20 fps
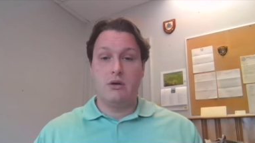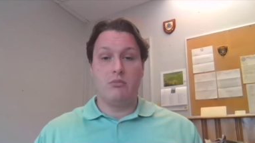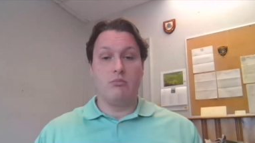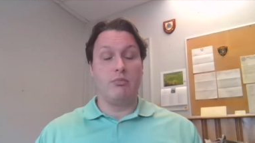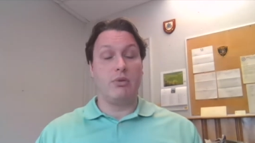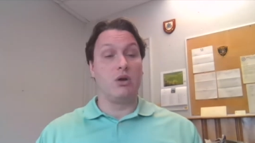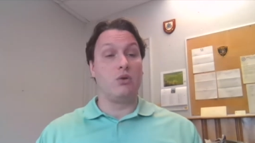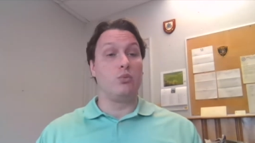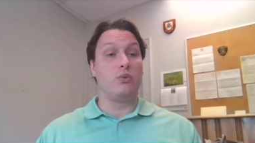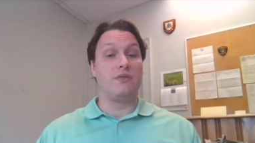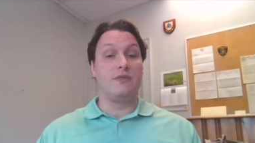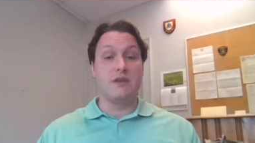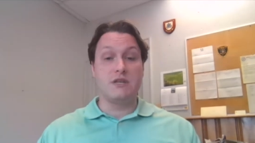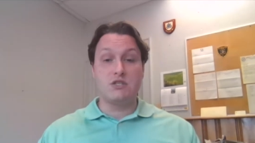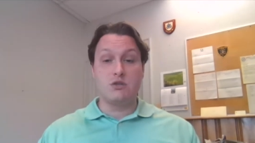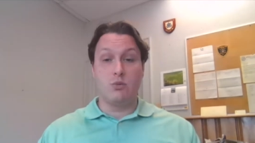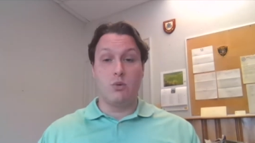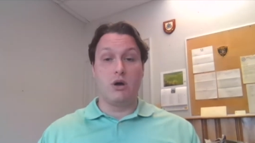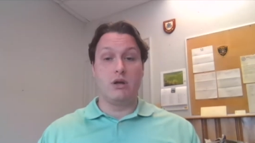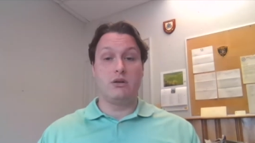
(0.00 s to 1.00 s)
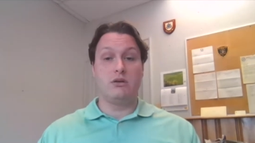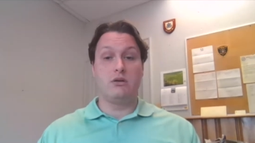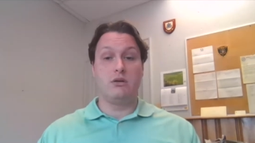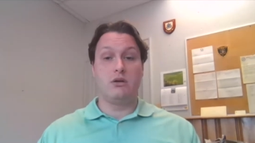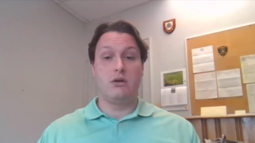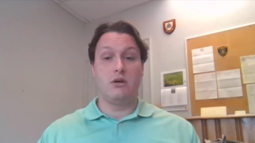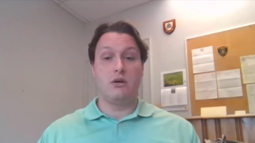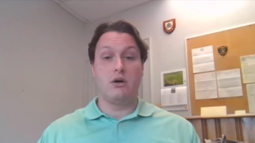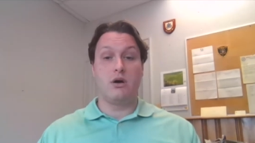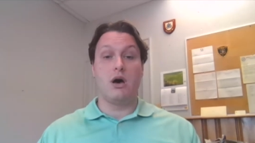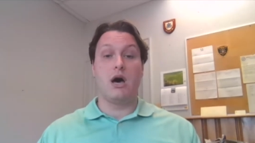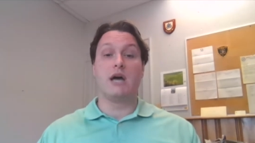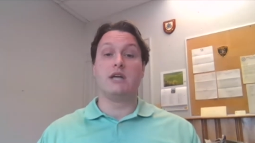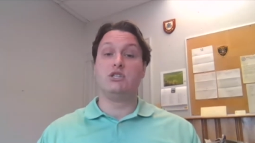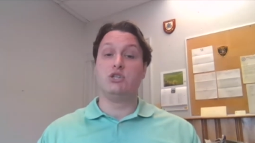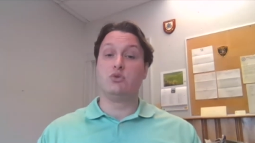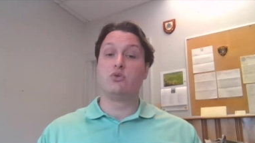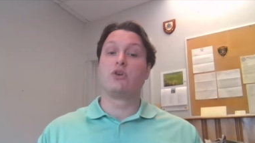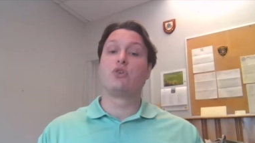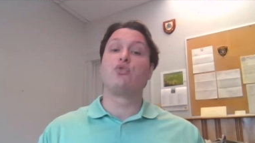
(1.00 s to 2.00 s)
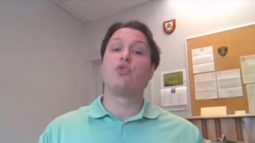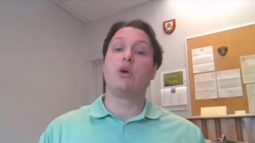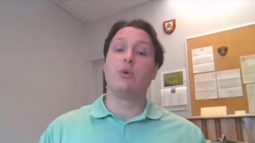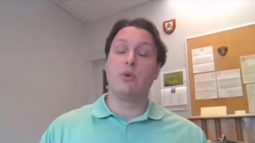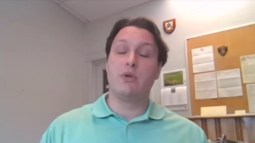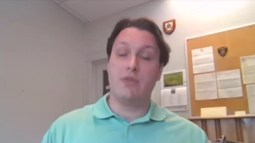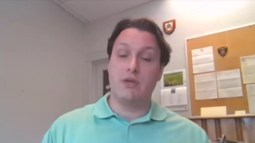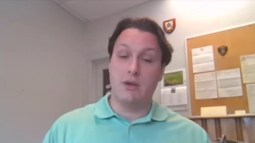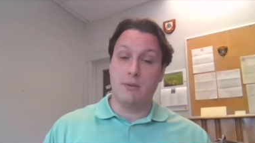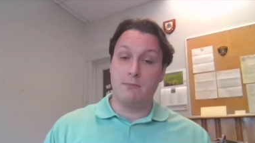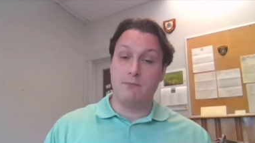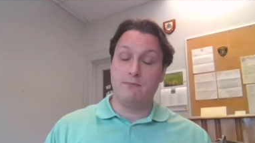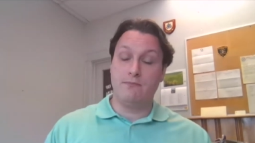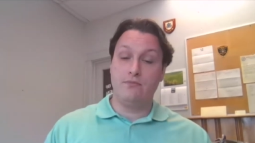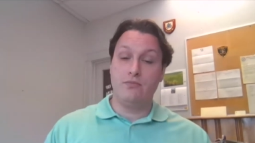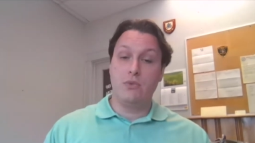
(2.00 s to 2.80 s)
but with this one, I do agree with him.